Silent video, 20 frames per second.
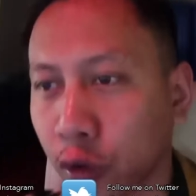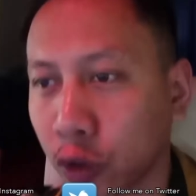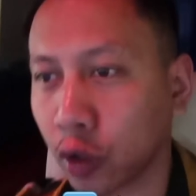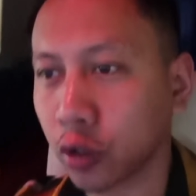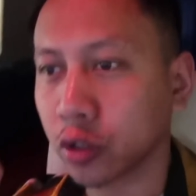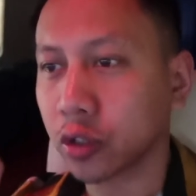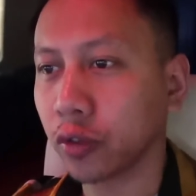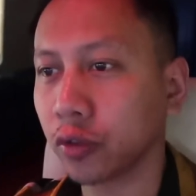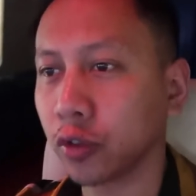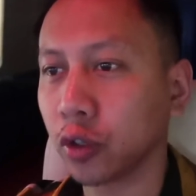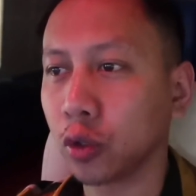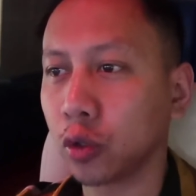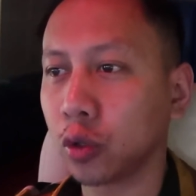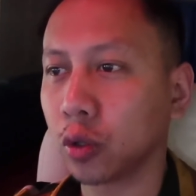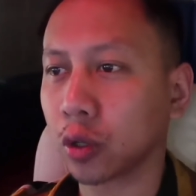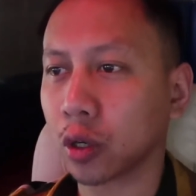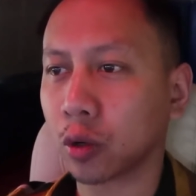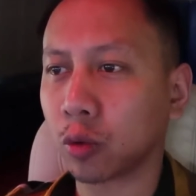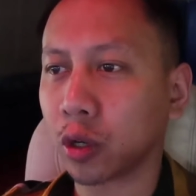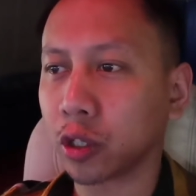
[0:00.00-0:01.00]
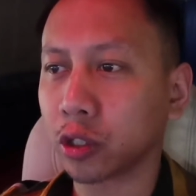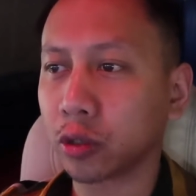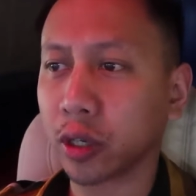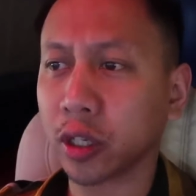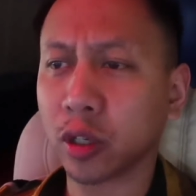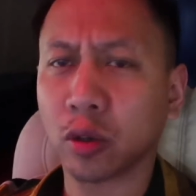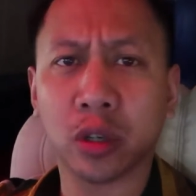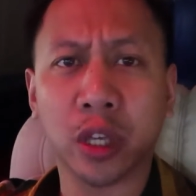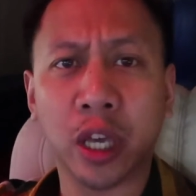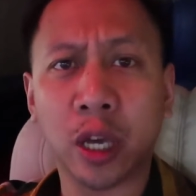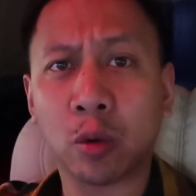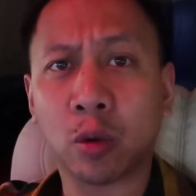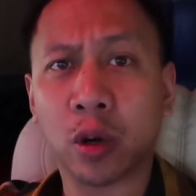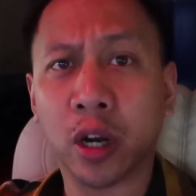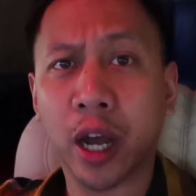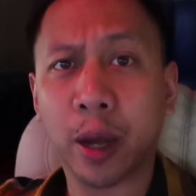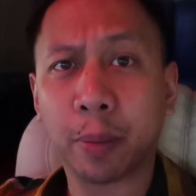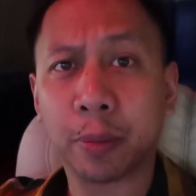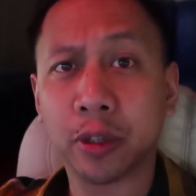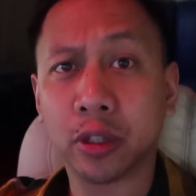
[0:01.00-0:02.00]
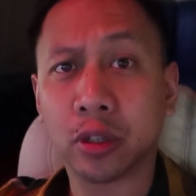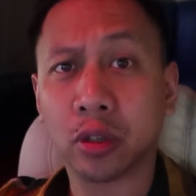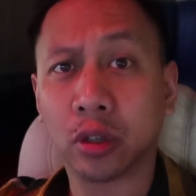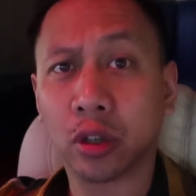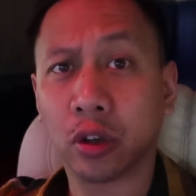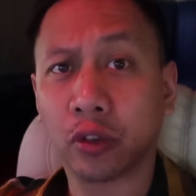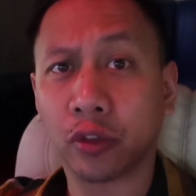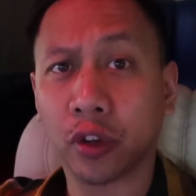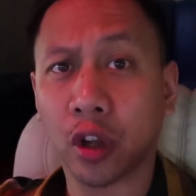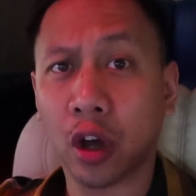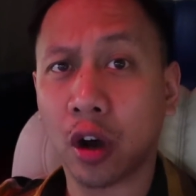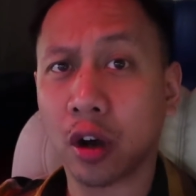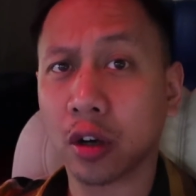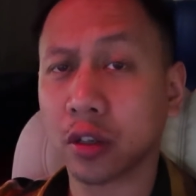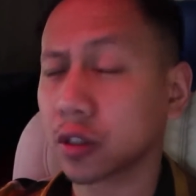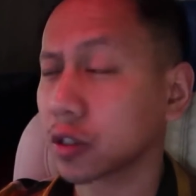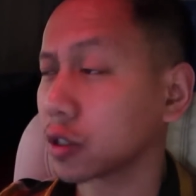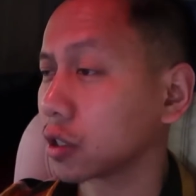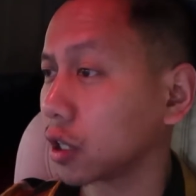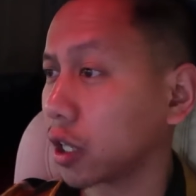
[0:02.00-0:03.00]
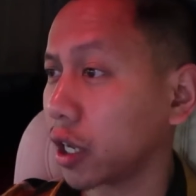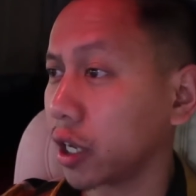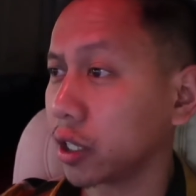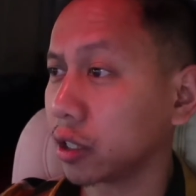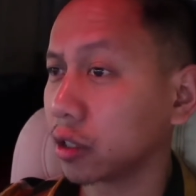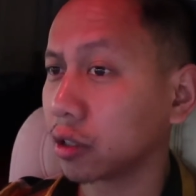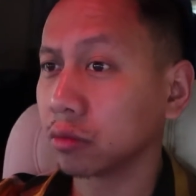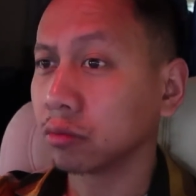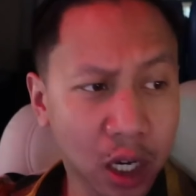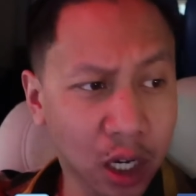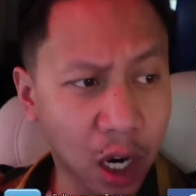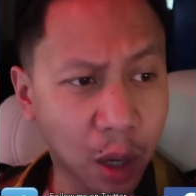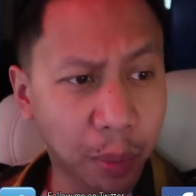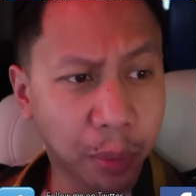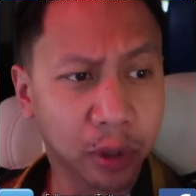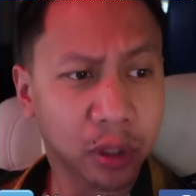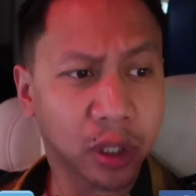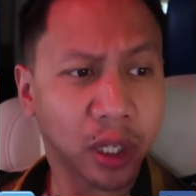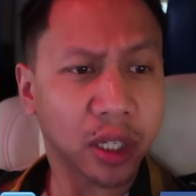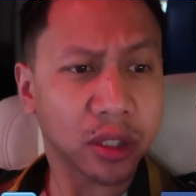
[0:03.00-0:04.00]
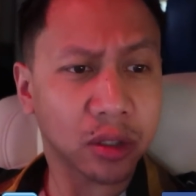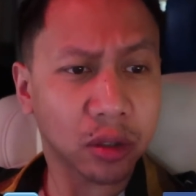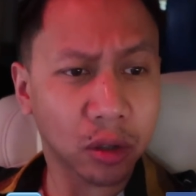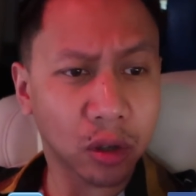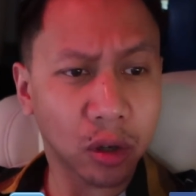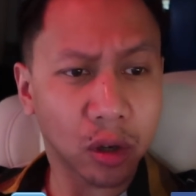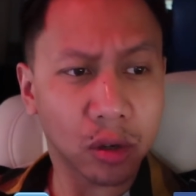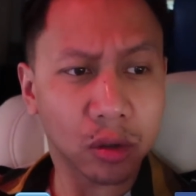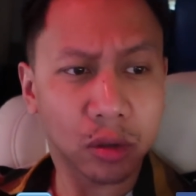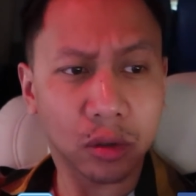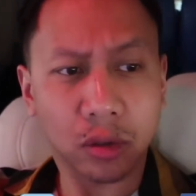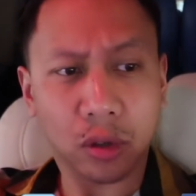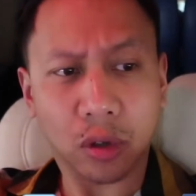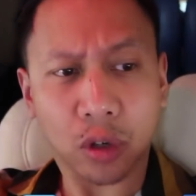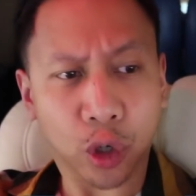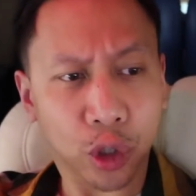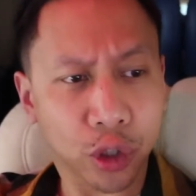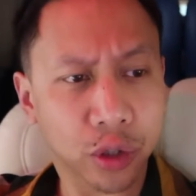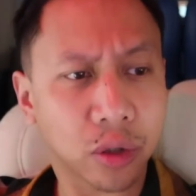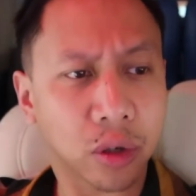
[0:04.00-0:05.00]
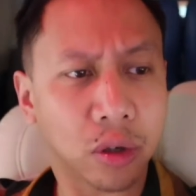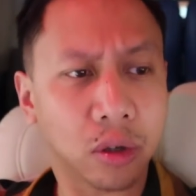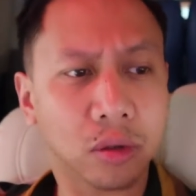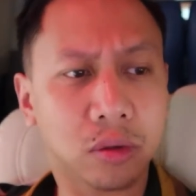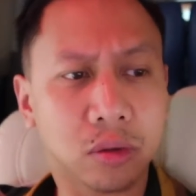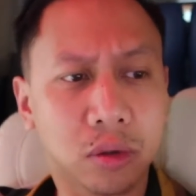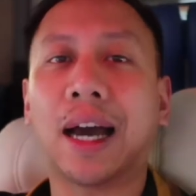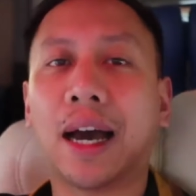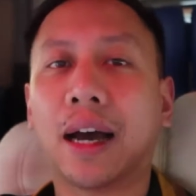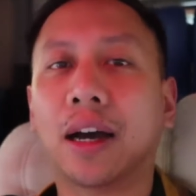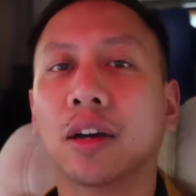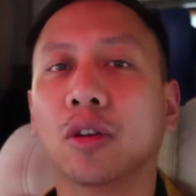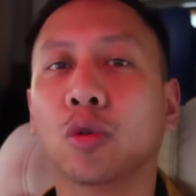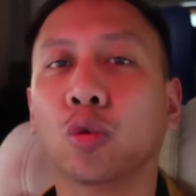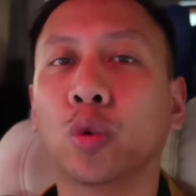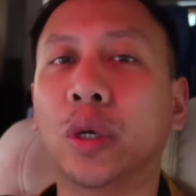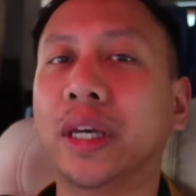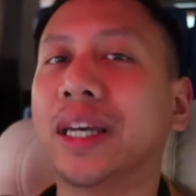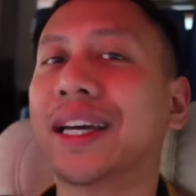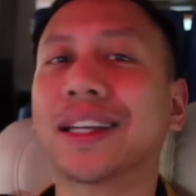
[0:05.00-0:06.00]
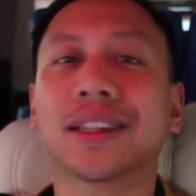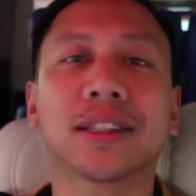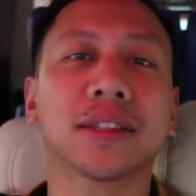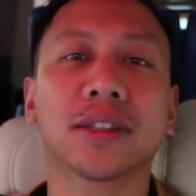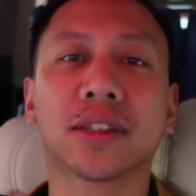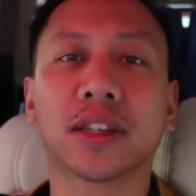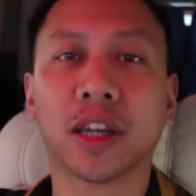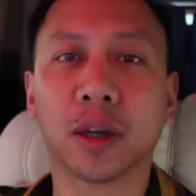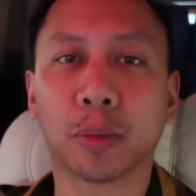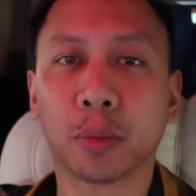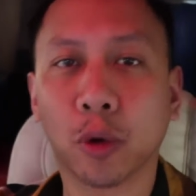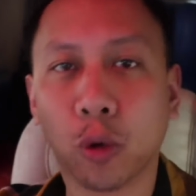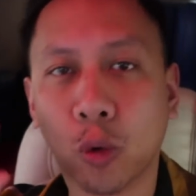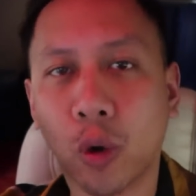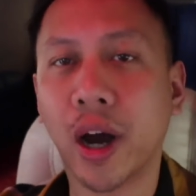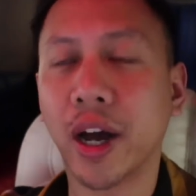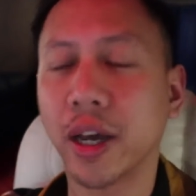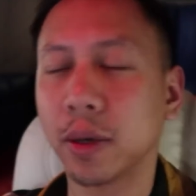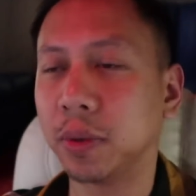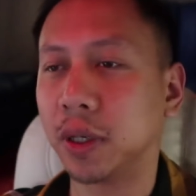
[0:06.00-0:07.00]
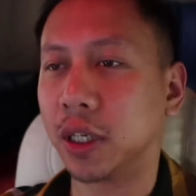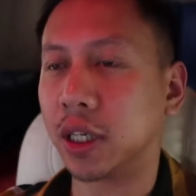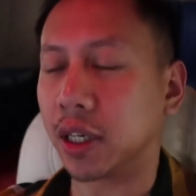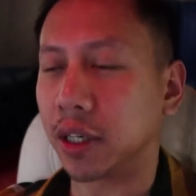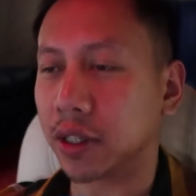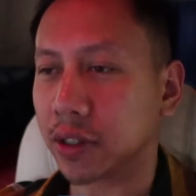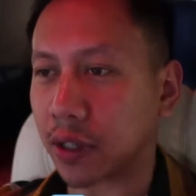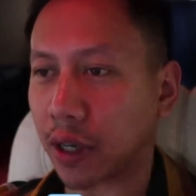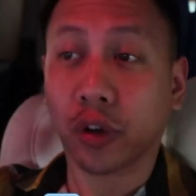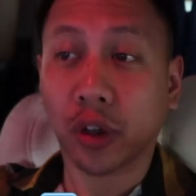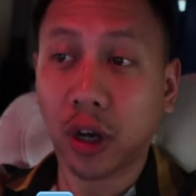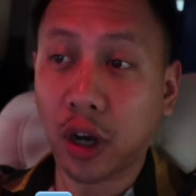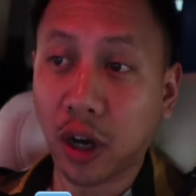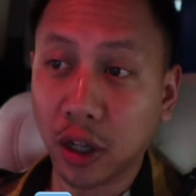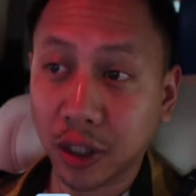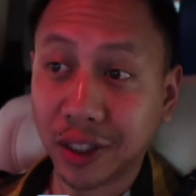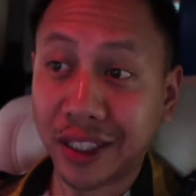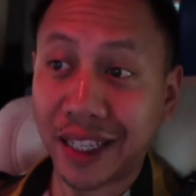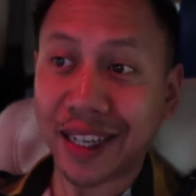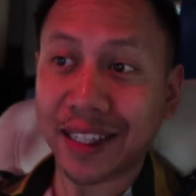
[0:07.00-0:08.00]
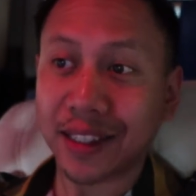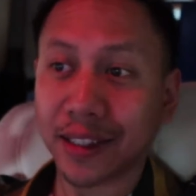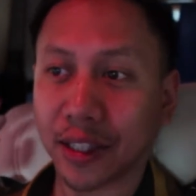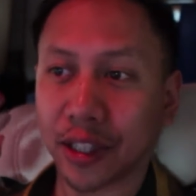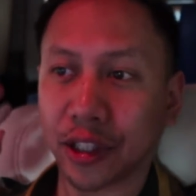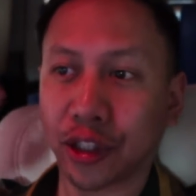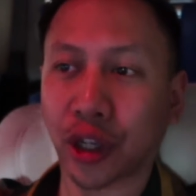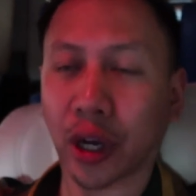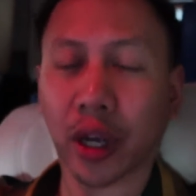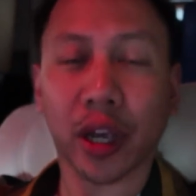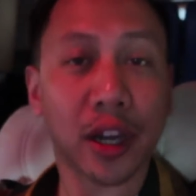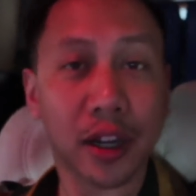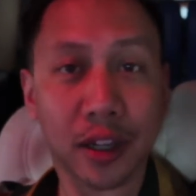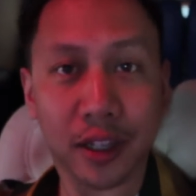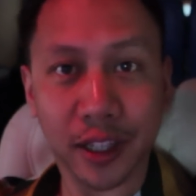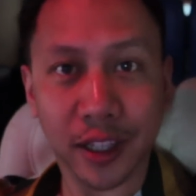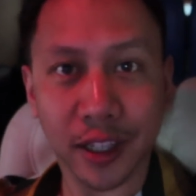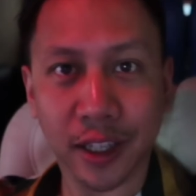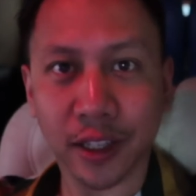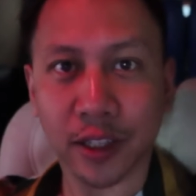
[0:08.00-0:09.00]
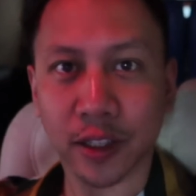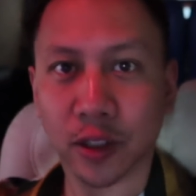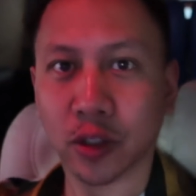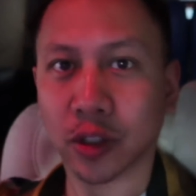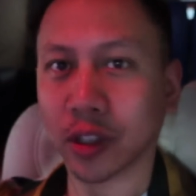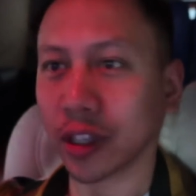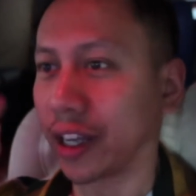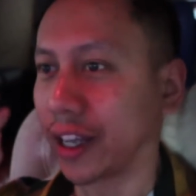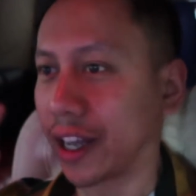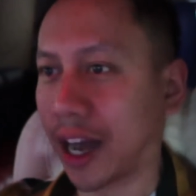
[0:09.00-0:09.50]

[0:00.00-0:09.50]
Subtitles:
For those of you who are wondering, okay, what happened to the vlogs like a couple days ago or so? Yeah, we had to skip. Why? Because for the holidays, Jaya is